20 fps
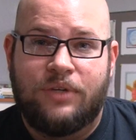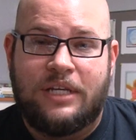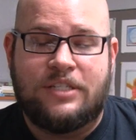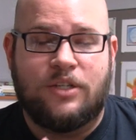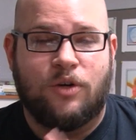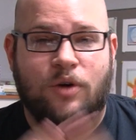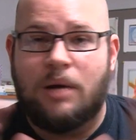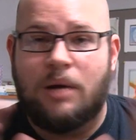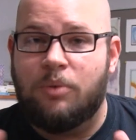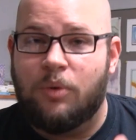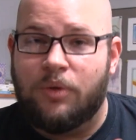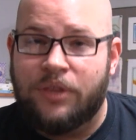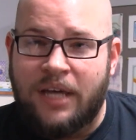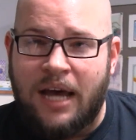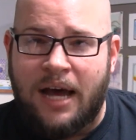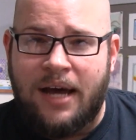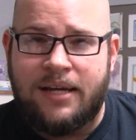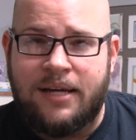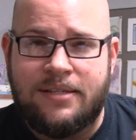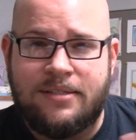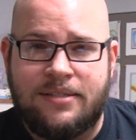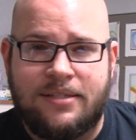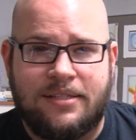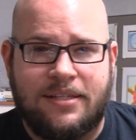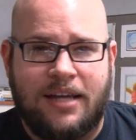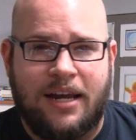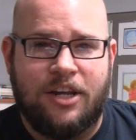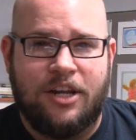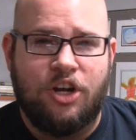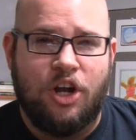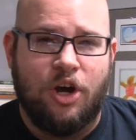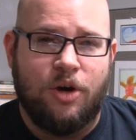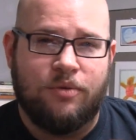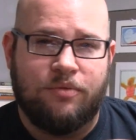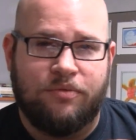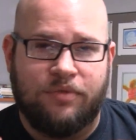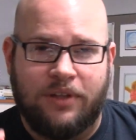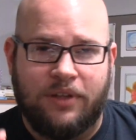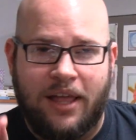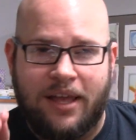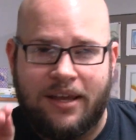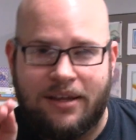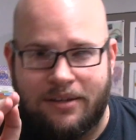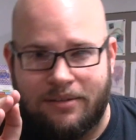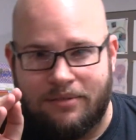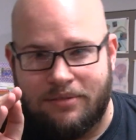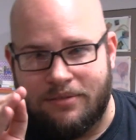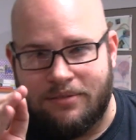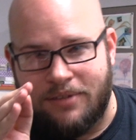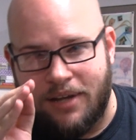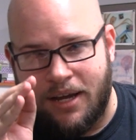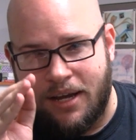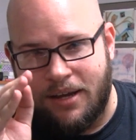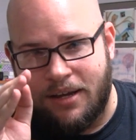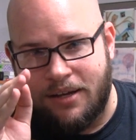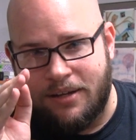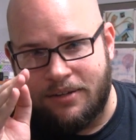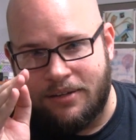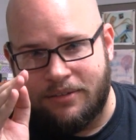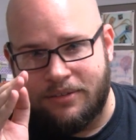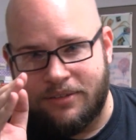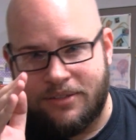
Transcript: he's incredible with guns. He's kind of known for like uh,